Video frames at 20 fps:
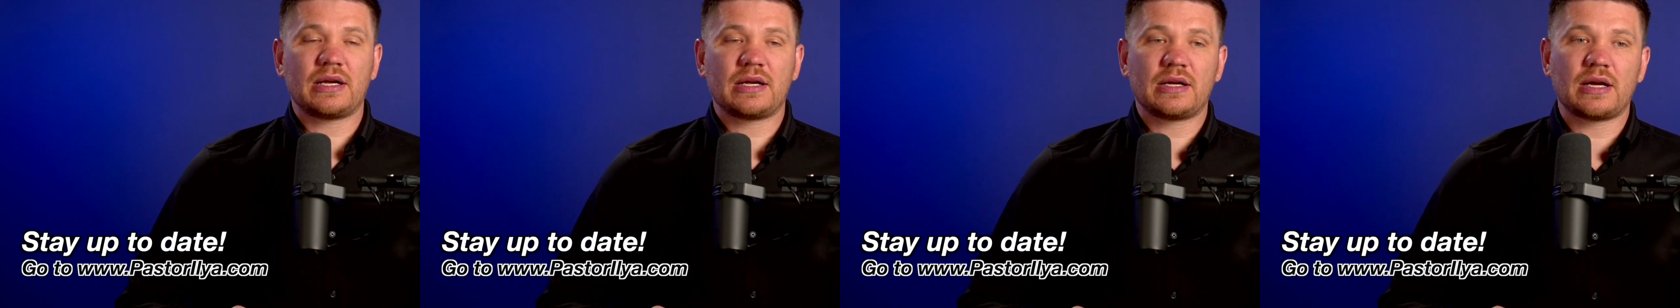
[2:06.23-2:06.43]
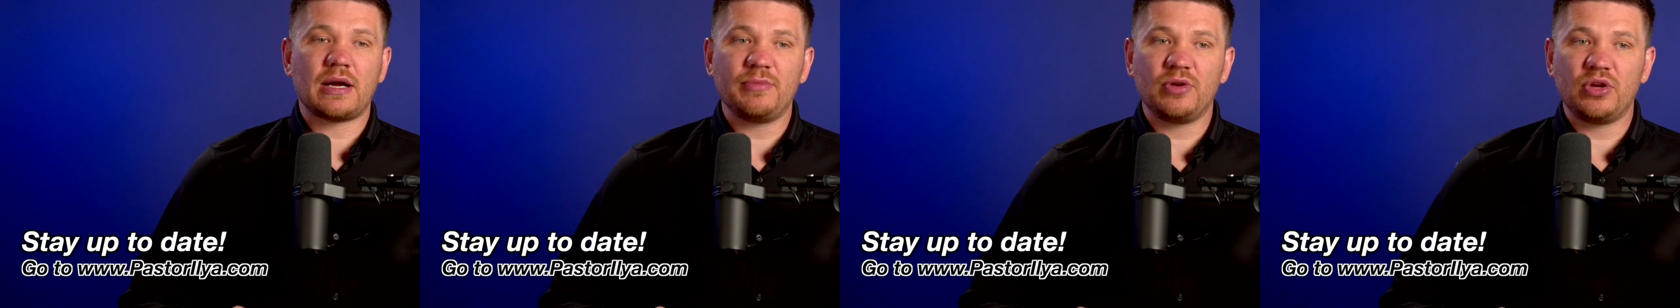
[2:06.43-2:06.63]

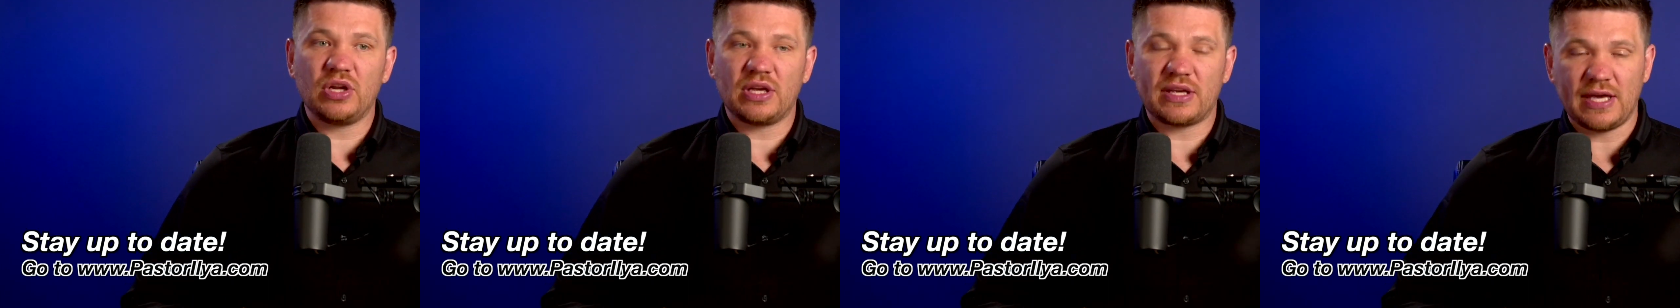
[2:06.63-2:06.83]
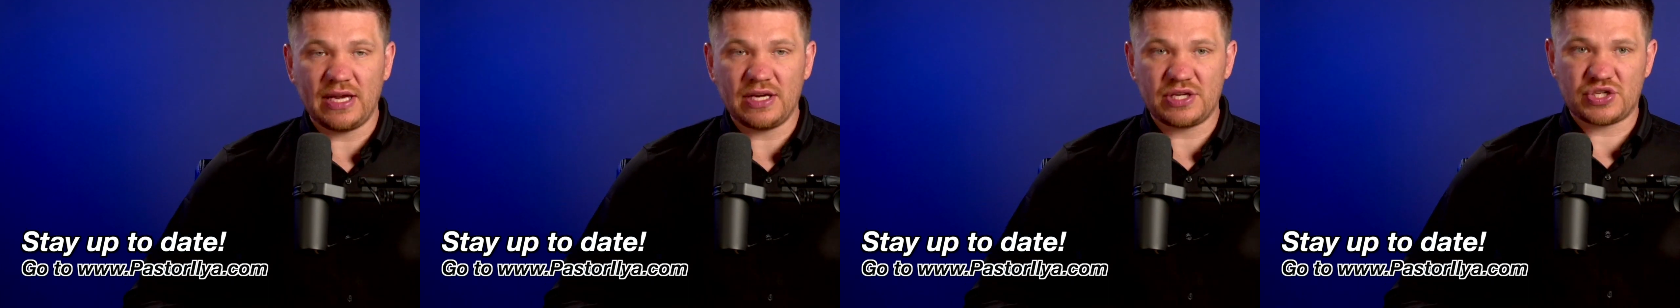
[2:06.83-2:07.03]

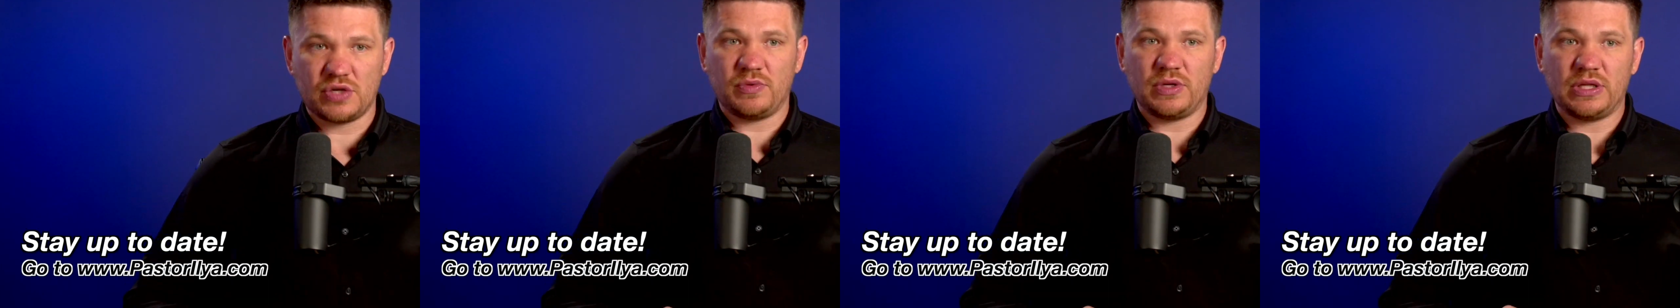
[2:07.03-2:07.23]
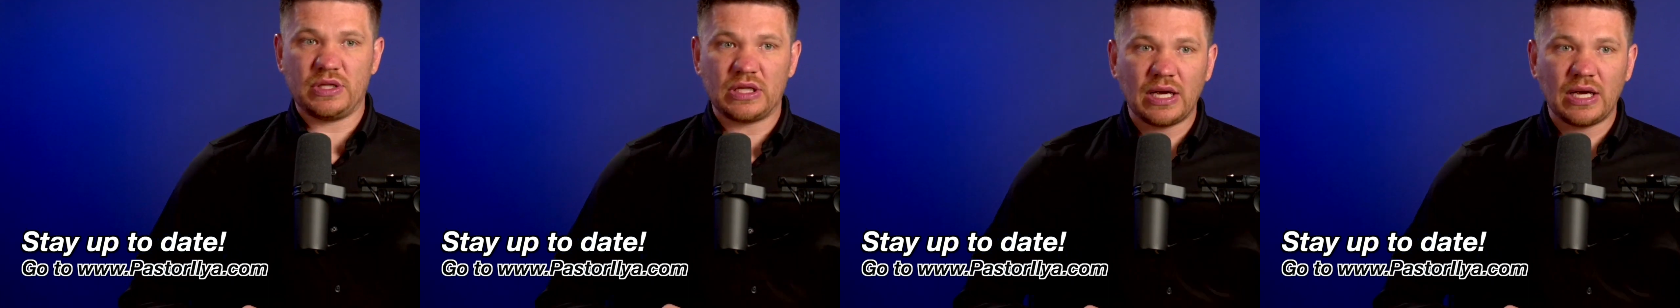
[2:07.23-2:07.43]
communication
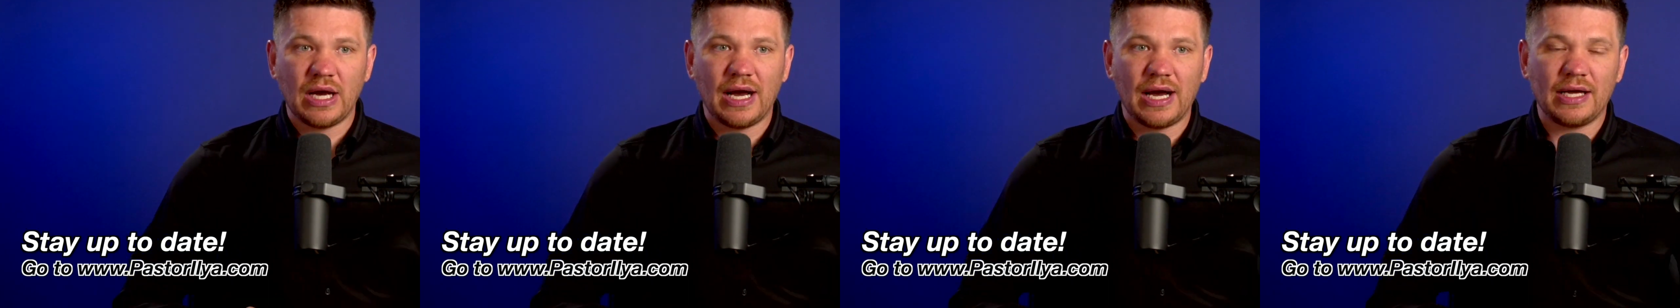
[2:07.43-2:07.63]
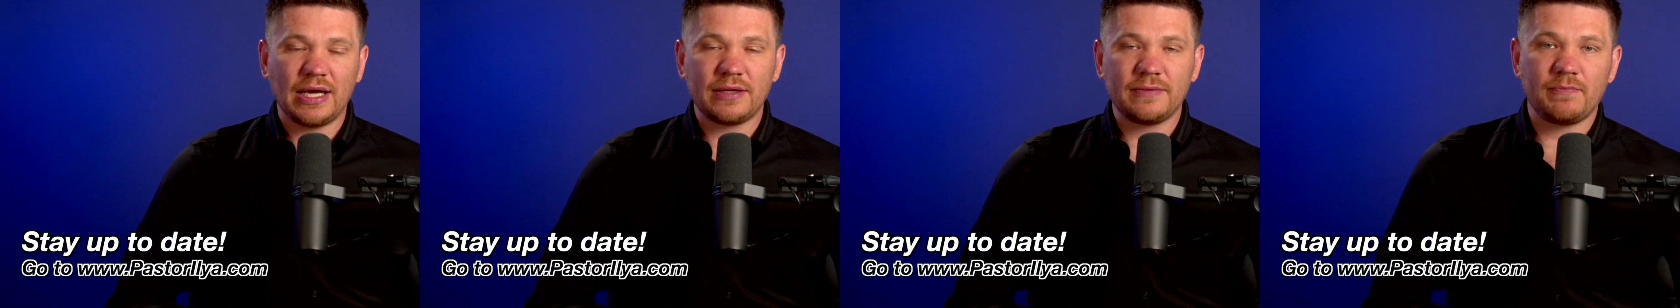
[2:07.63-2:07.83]
with
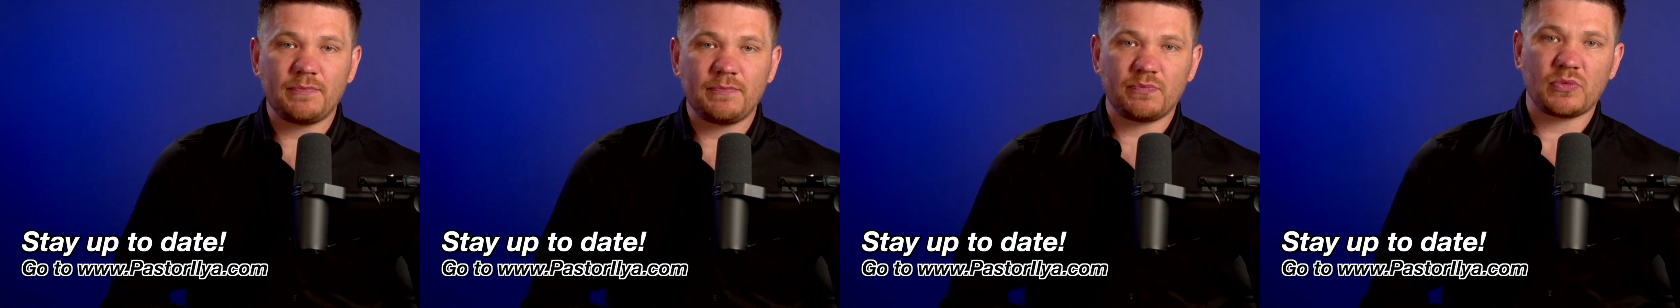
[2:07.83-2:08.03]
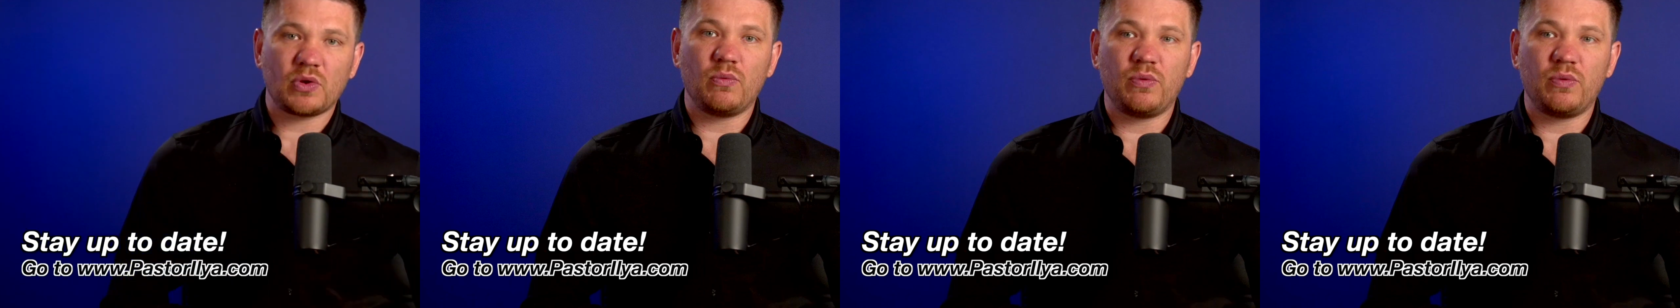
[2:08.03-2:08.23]
God,
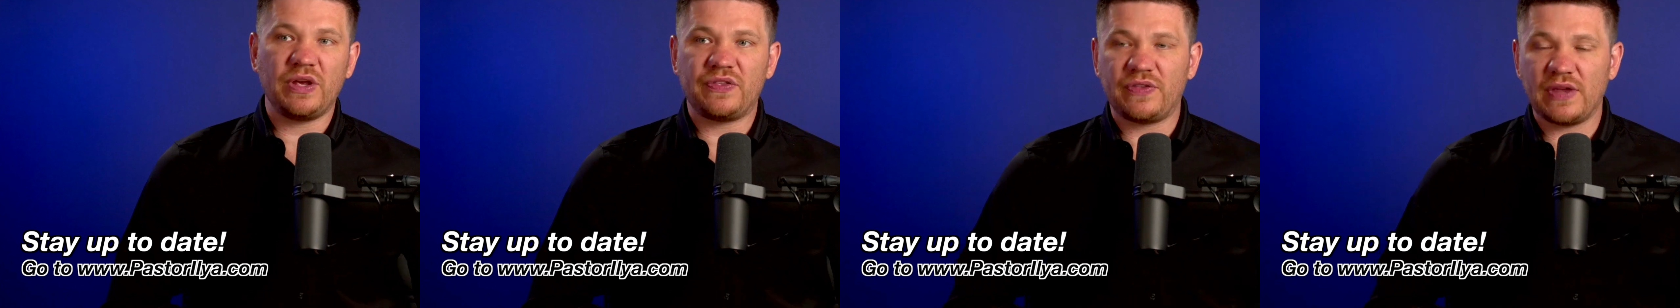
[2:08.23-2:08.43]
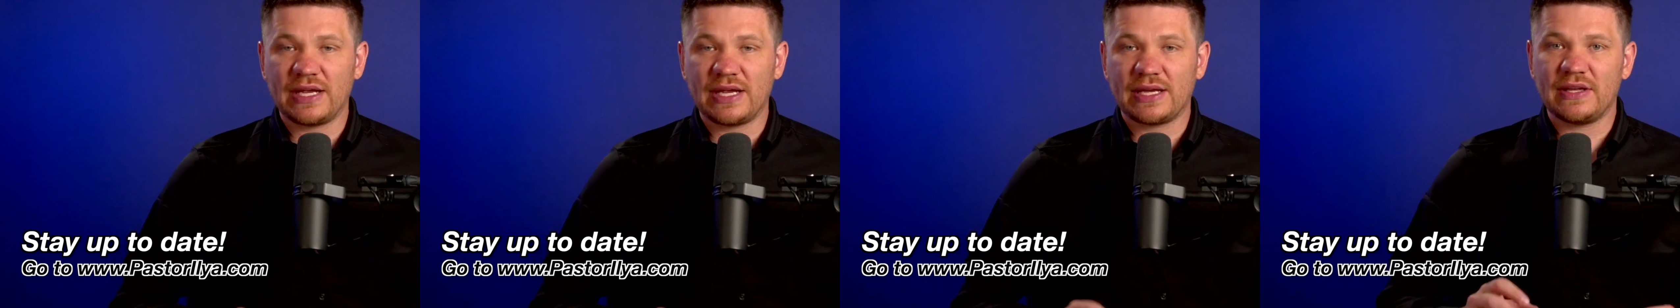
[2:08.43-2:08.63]
we
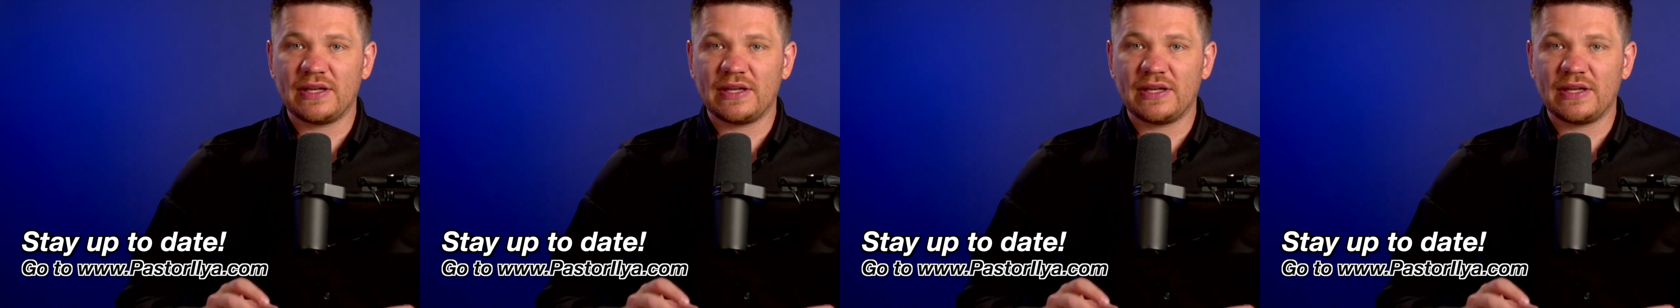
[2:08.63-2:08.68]
think